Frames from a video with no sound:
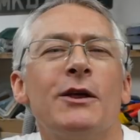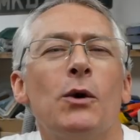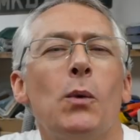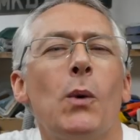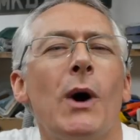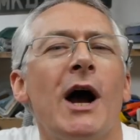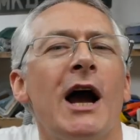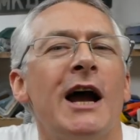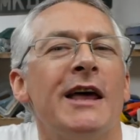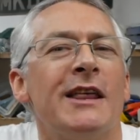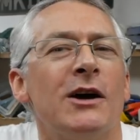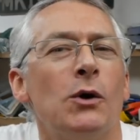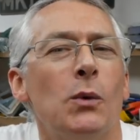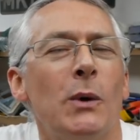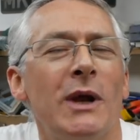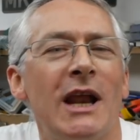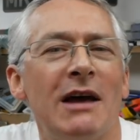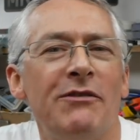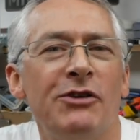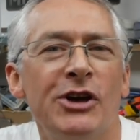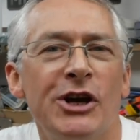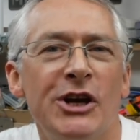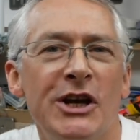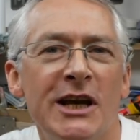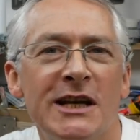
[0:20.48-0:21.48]
the way that
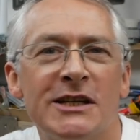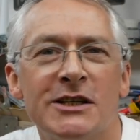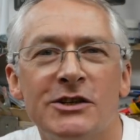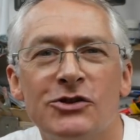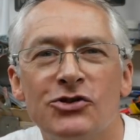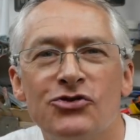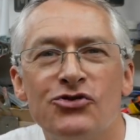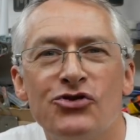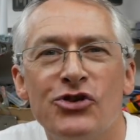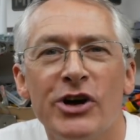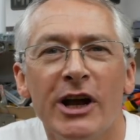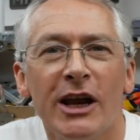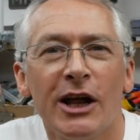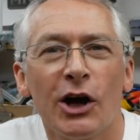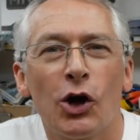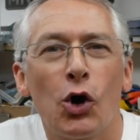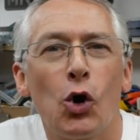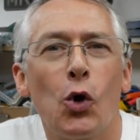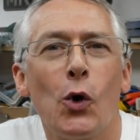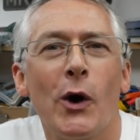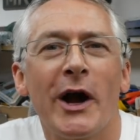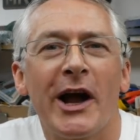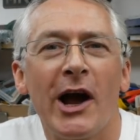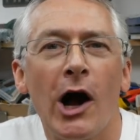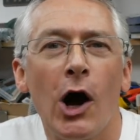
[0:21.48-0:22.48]
whenever you need to drill a
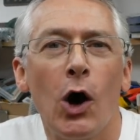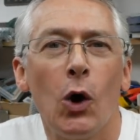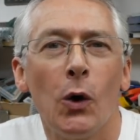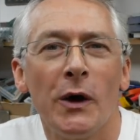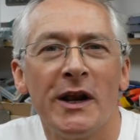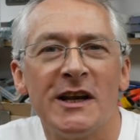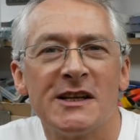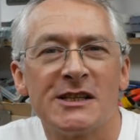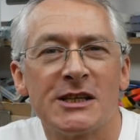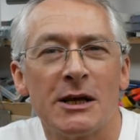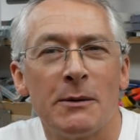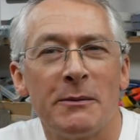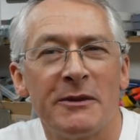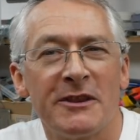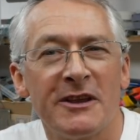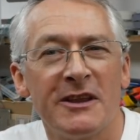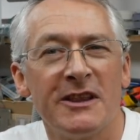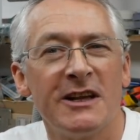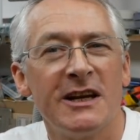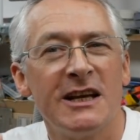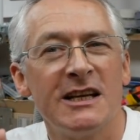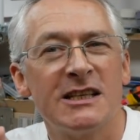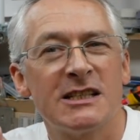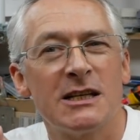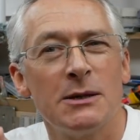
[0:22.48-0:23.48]
quick hole in something that
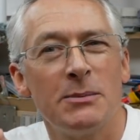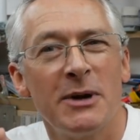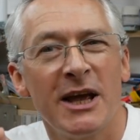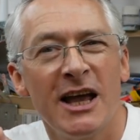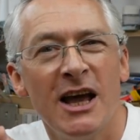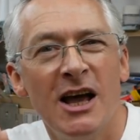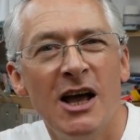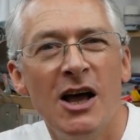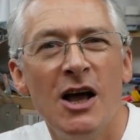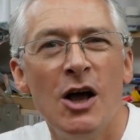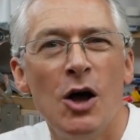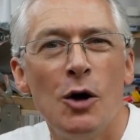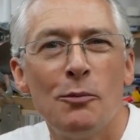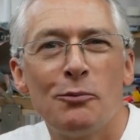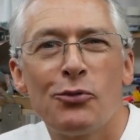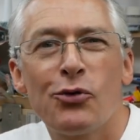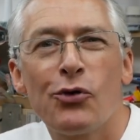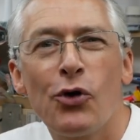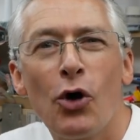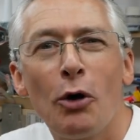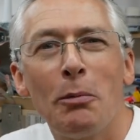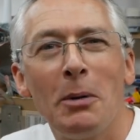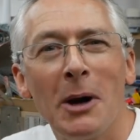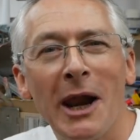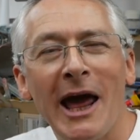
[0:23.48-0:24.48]
needs to be
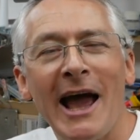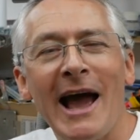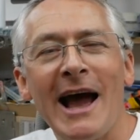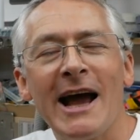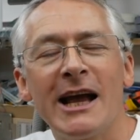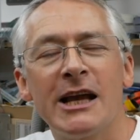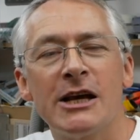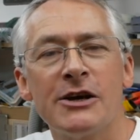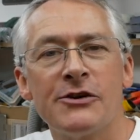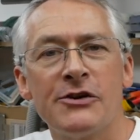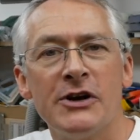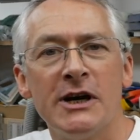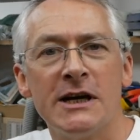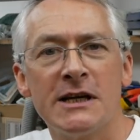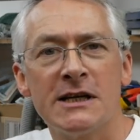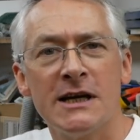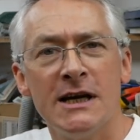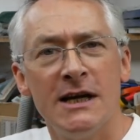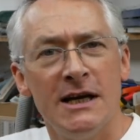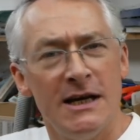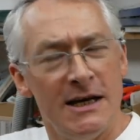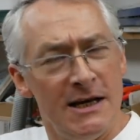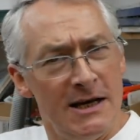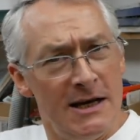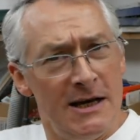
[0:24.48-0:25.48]
properly accurate,
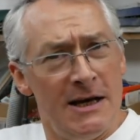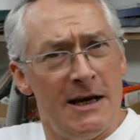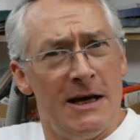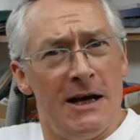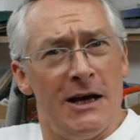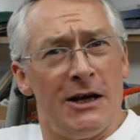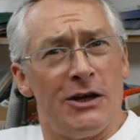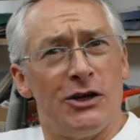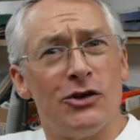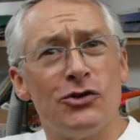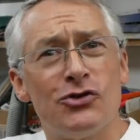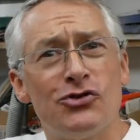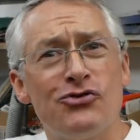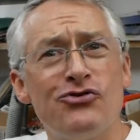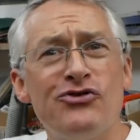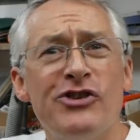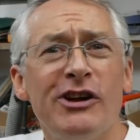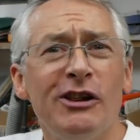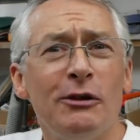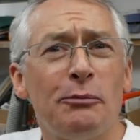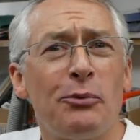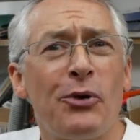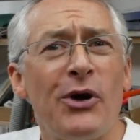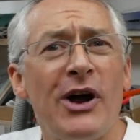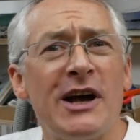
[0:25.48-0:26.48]
your
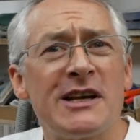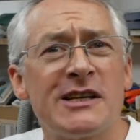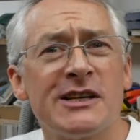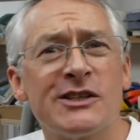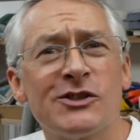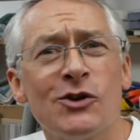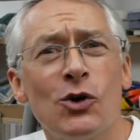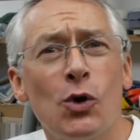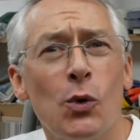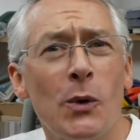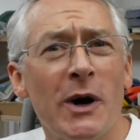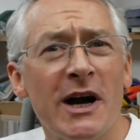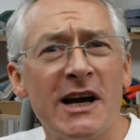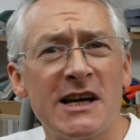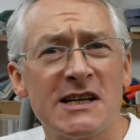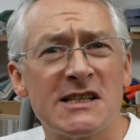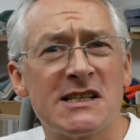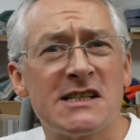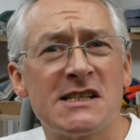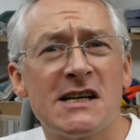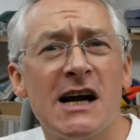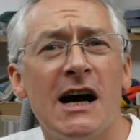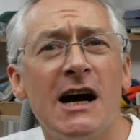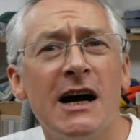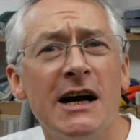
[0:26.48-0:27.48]
drill press is always
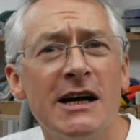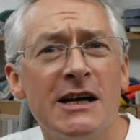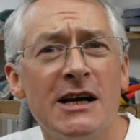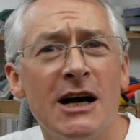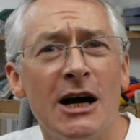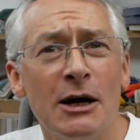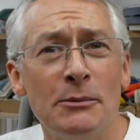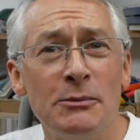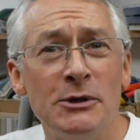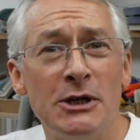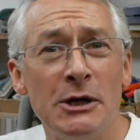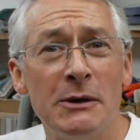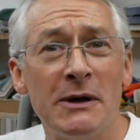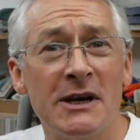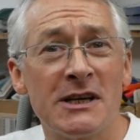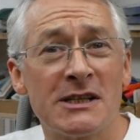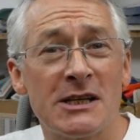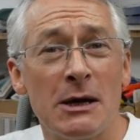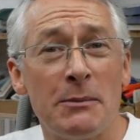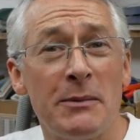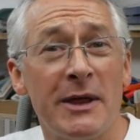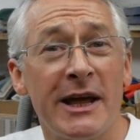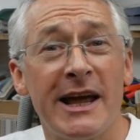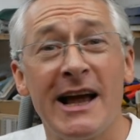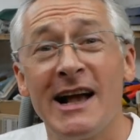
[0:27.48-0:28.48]
tied up doing
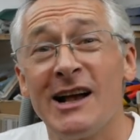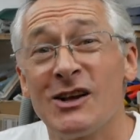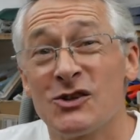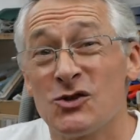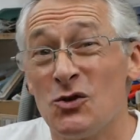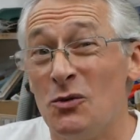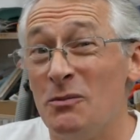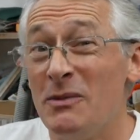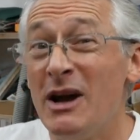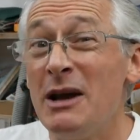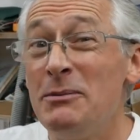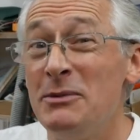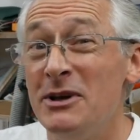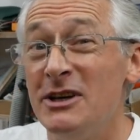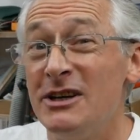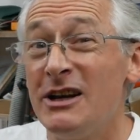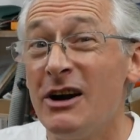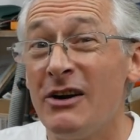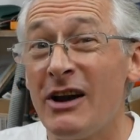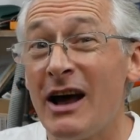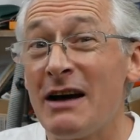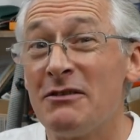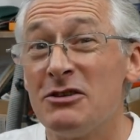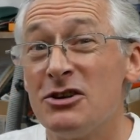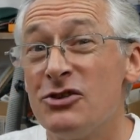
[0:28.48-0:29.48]
something else, or maybe you
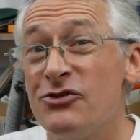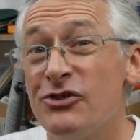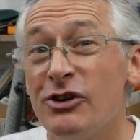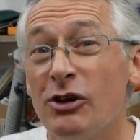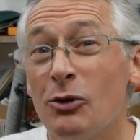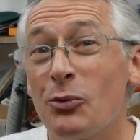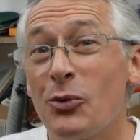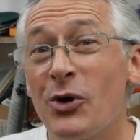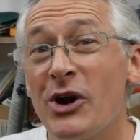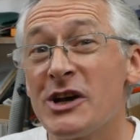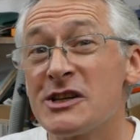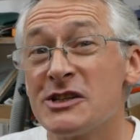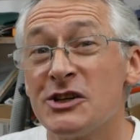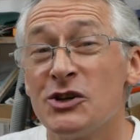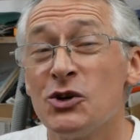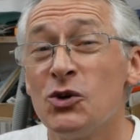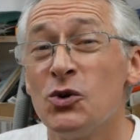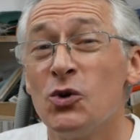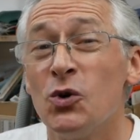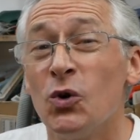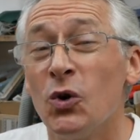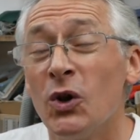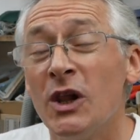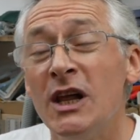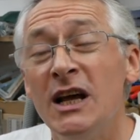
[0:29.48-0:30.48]
don't have a drill press at
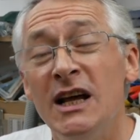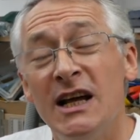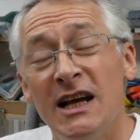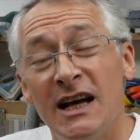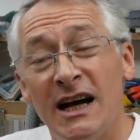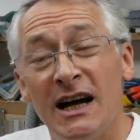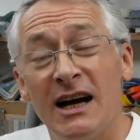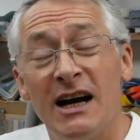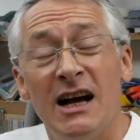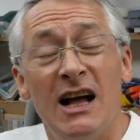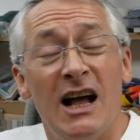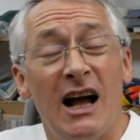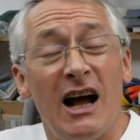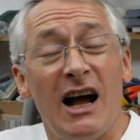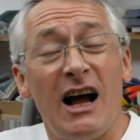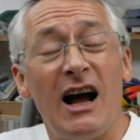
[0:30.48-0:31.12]
all. Uh,